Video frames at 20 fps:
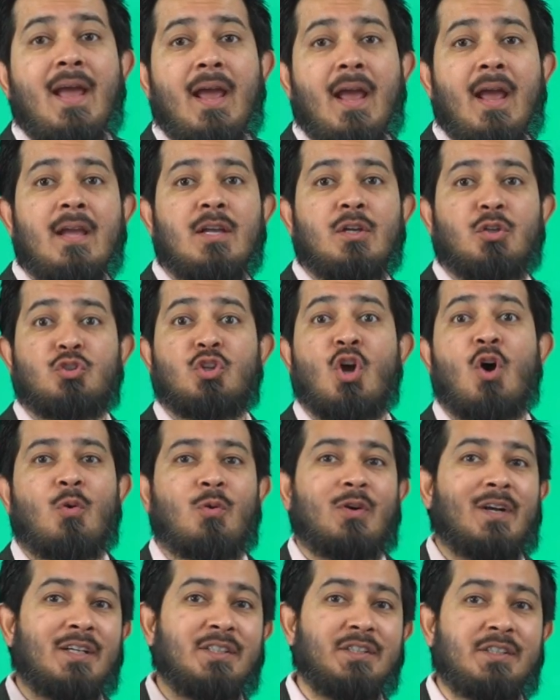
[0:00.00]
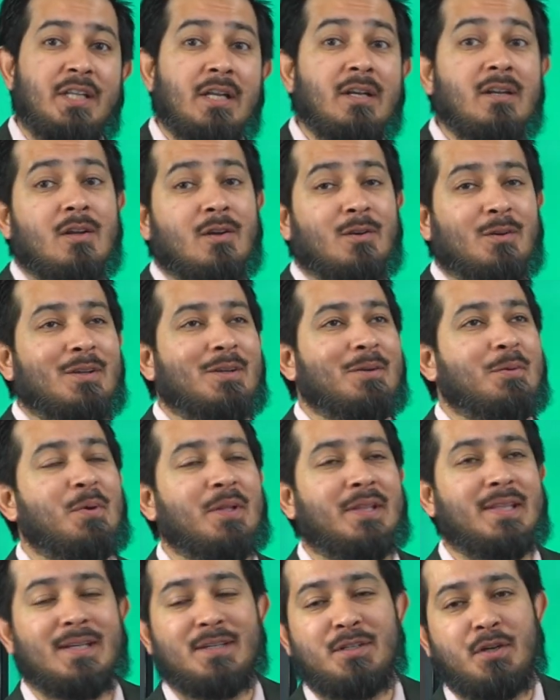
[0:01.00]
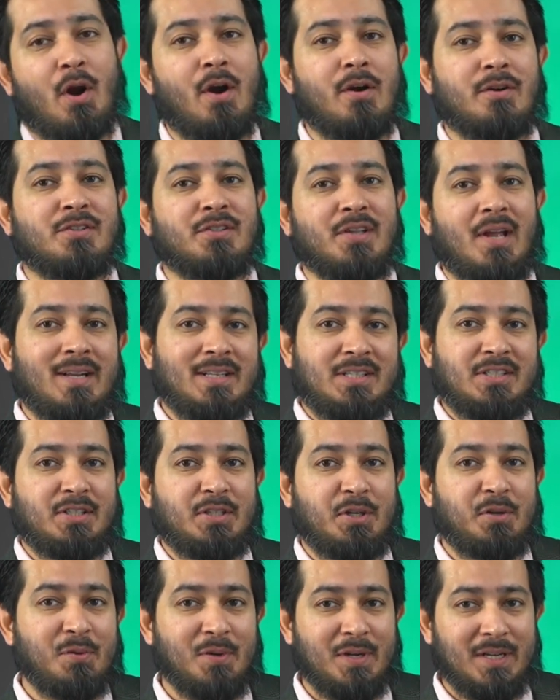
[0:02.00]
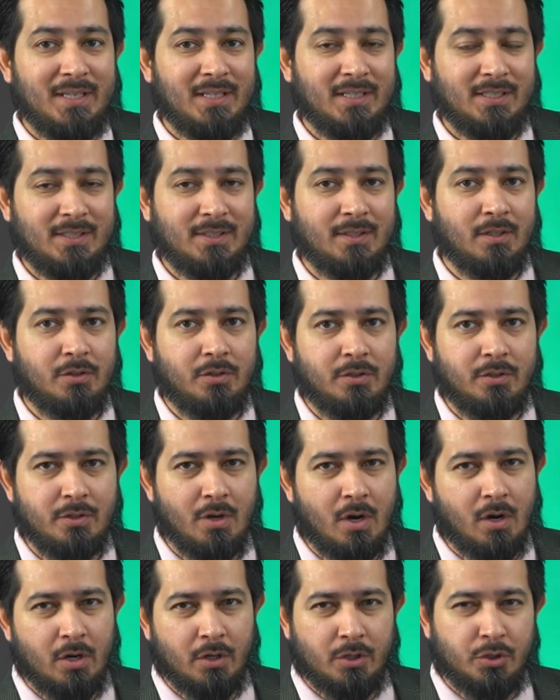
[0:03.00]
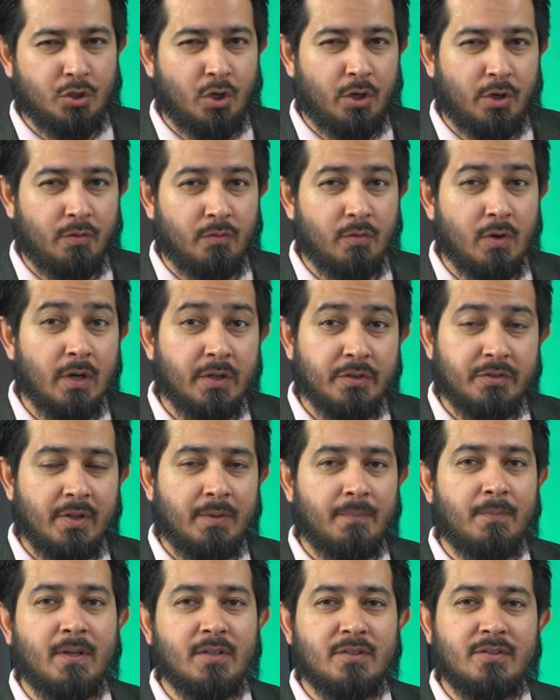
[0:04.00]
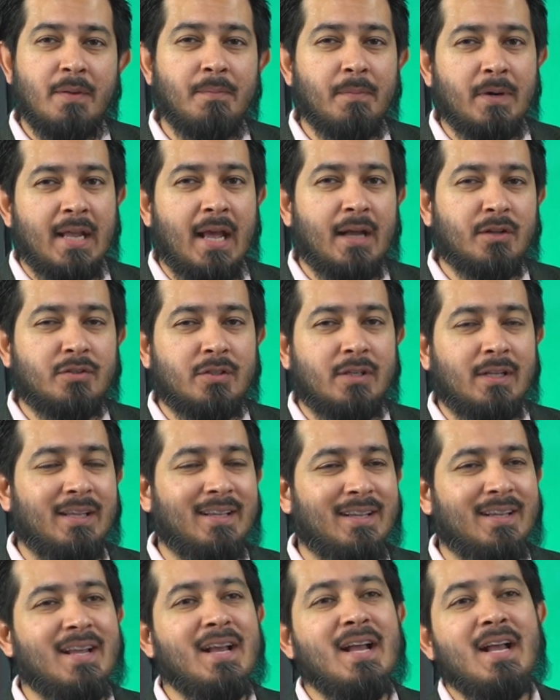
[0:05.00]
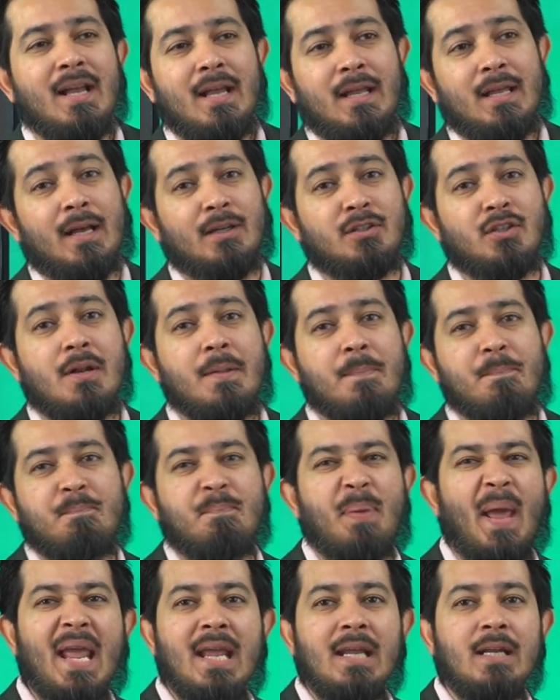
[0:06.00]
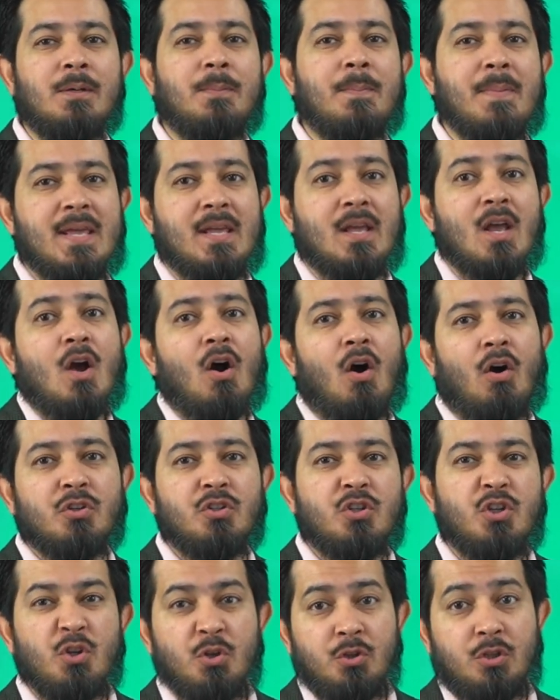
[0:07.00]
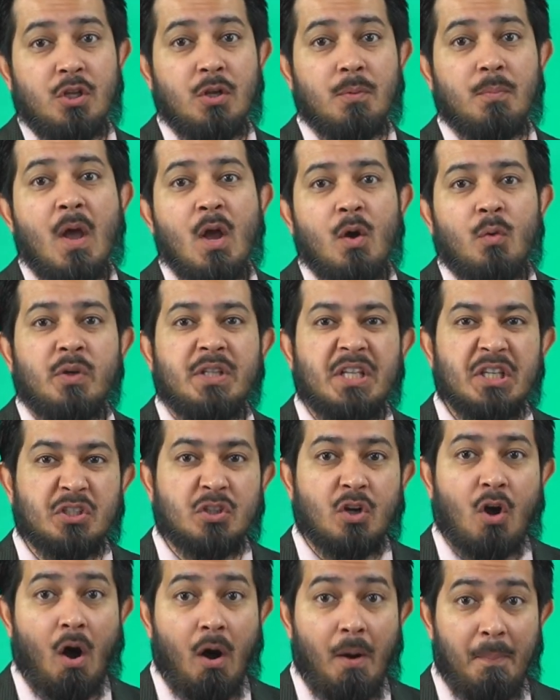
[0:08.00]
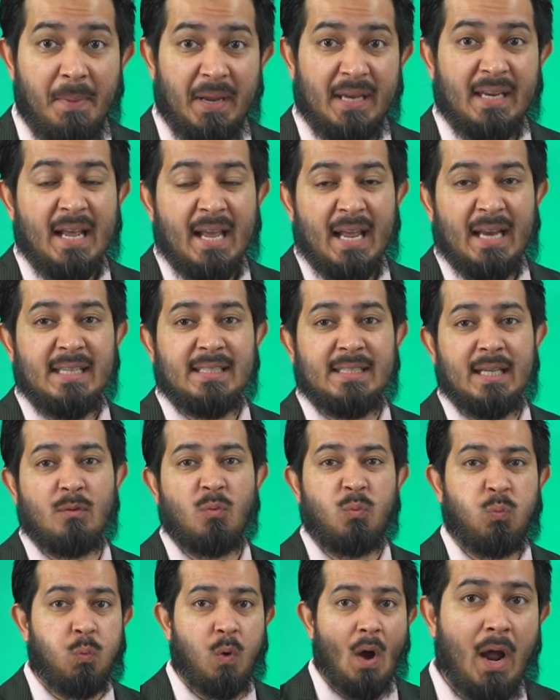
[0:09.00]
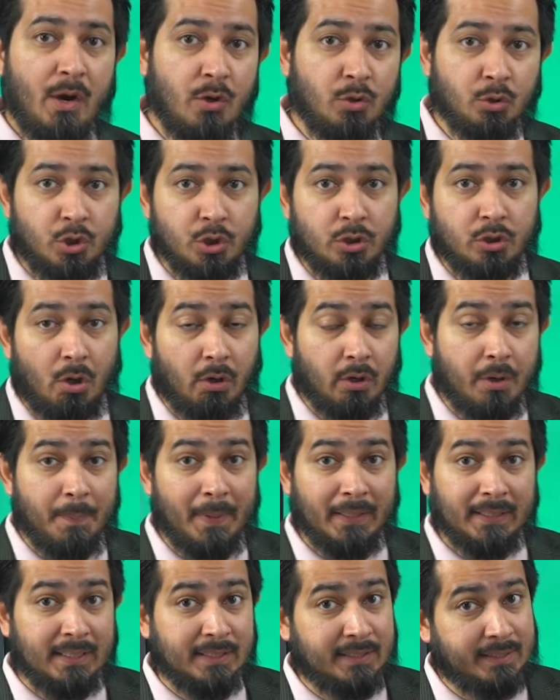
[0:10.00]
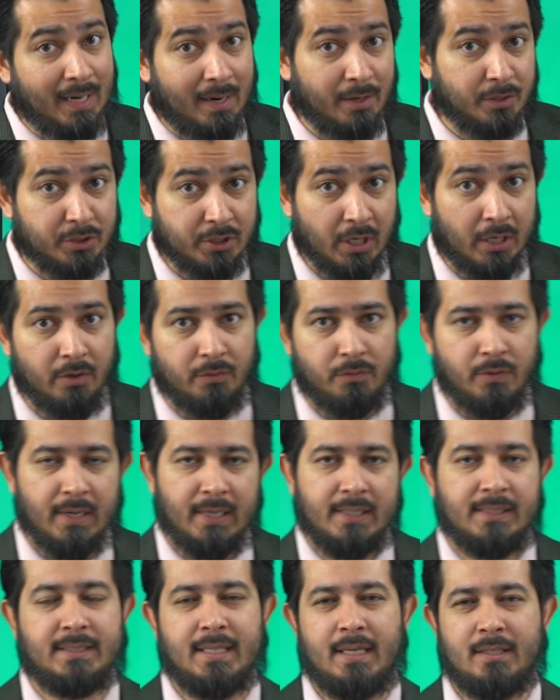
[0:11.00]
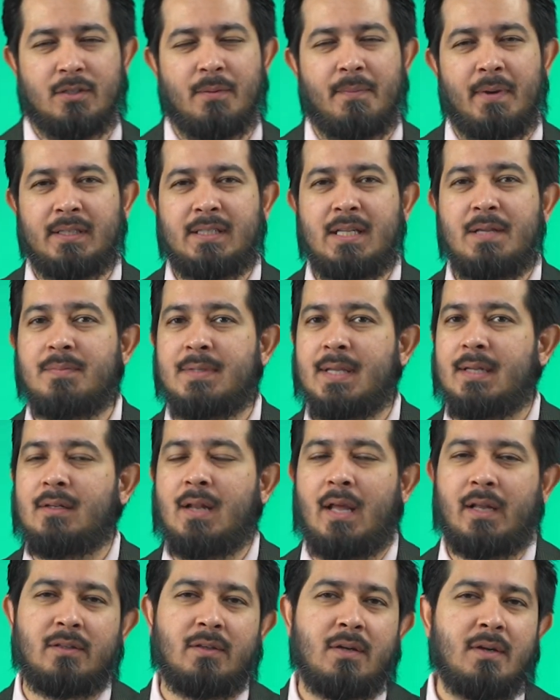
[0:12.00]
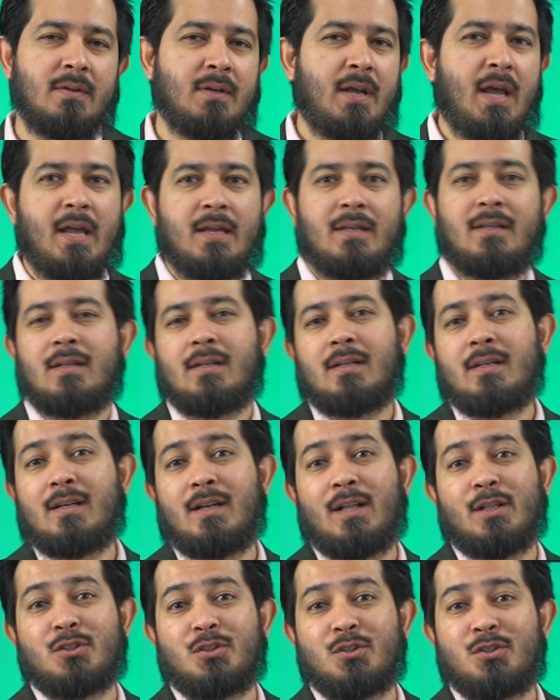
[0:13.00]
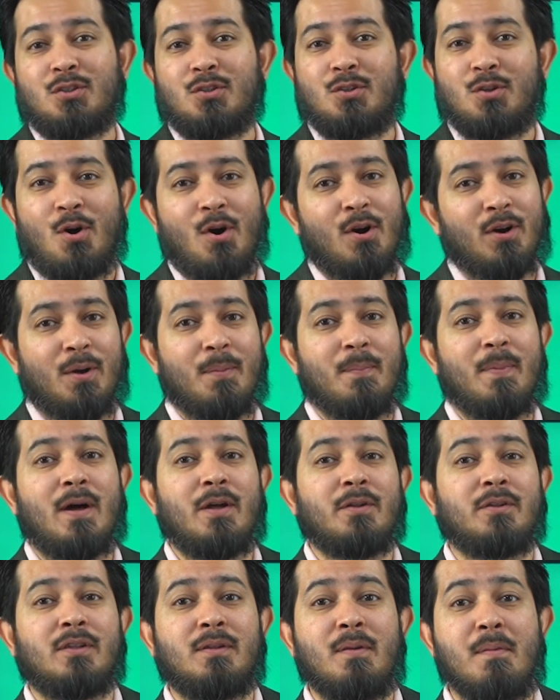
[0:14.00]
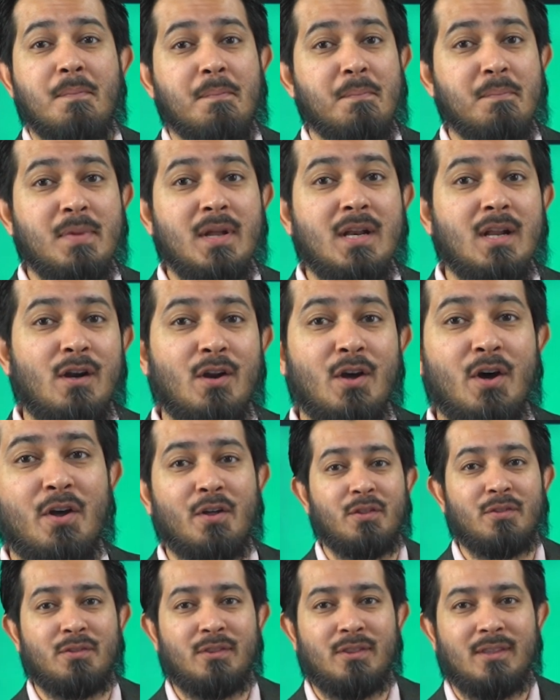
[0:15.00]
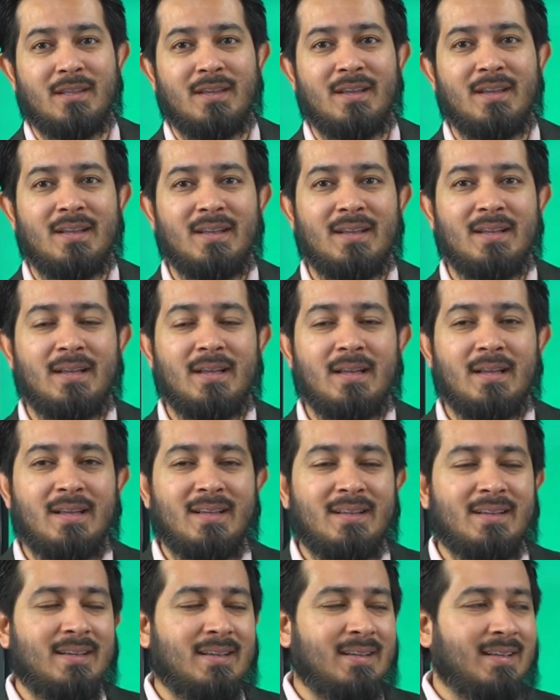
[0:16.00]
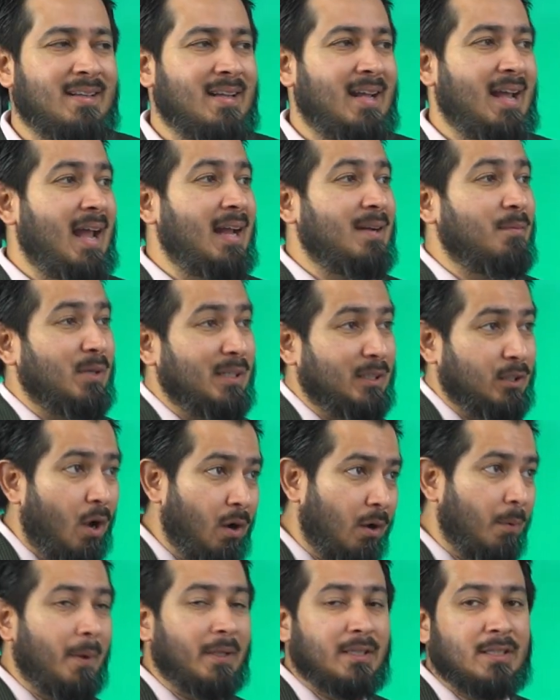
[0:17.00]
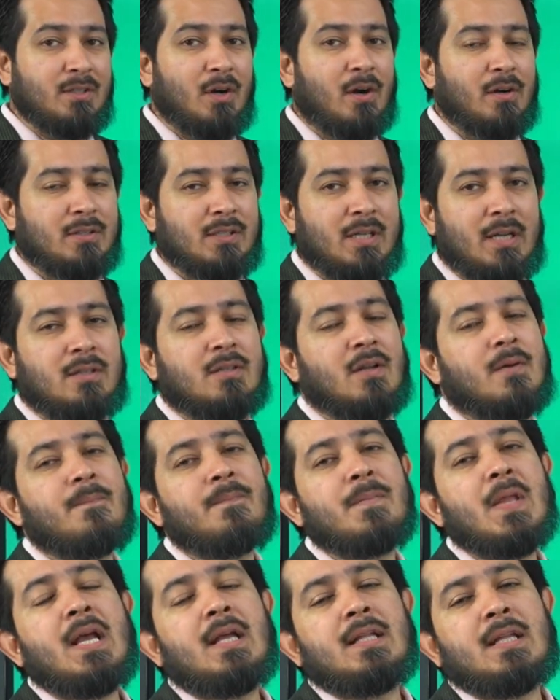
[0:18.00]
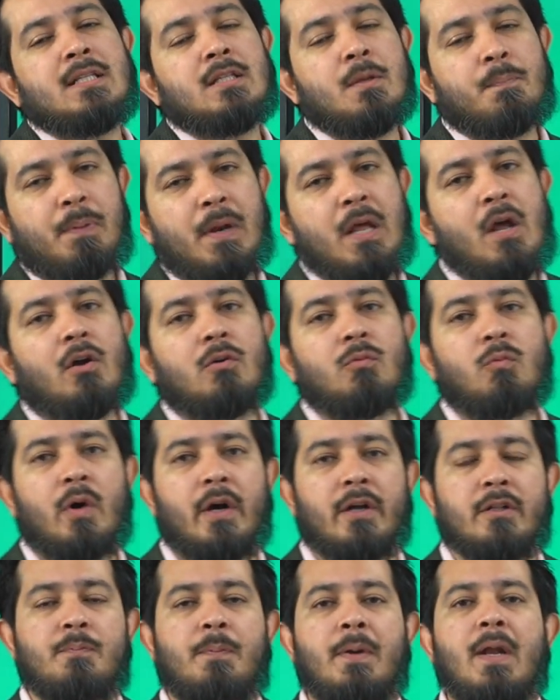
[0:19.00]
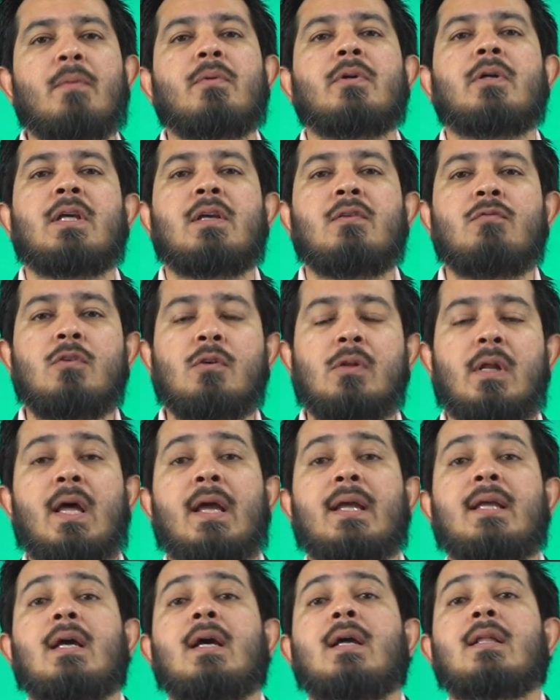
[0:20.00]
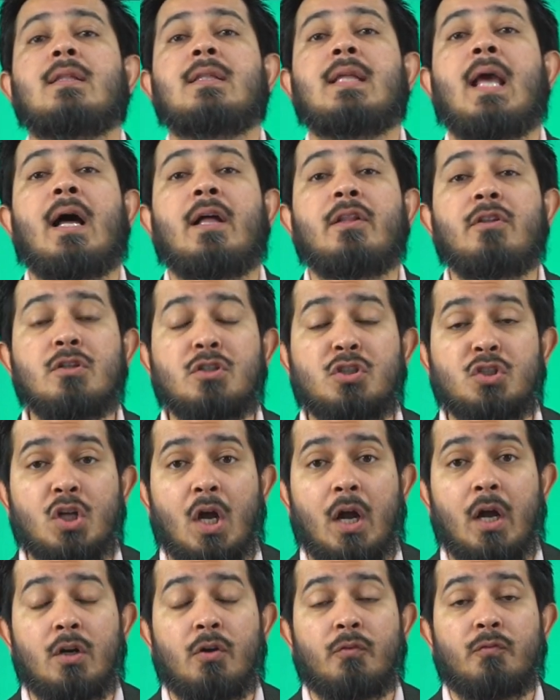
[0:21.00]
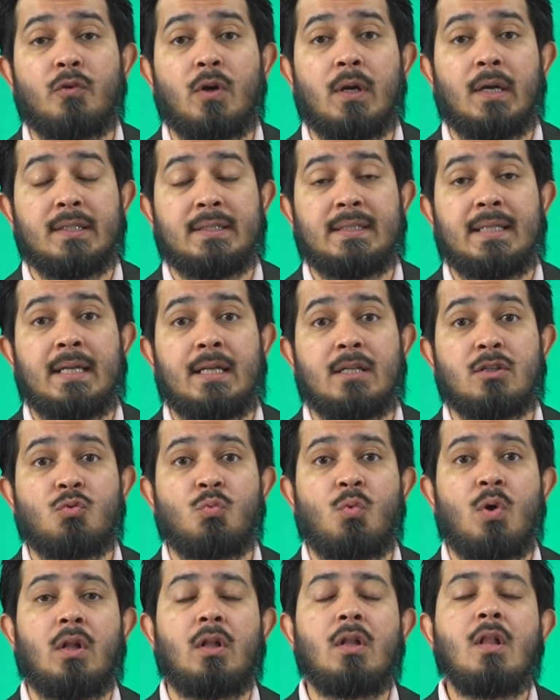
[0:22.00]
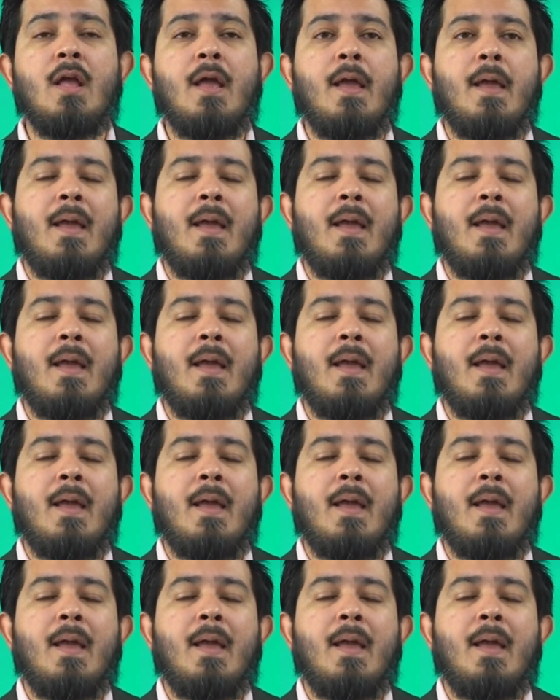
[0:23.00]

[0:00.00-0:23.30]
Hey, so continuing with the dark side series, the dark side of real estate, because somebody actually, he actually pinged me on YouTube with this comment and he said, why don't you talk about the dark side of real estate? So my team said like, hey, let's talk about Middle Earth. Anyway, talk about the dark side. So it's a play on words, but I want to give you like the other side of real estate as well.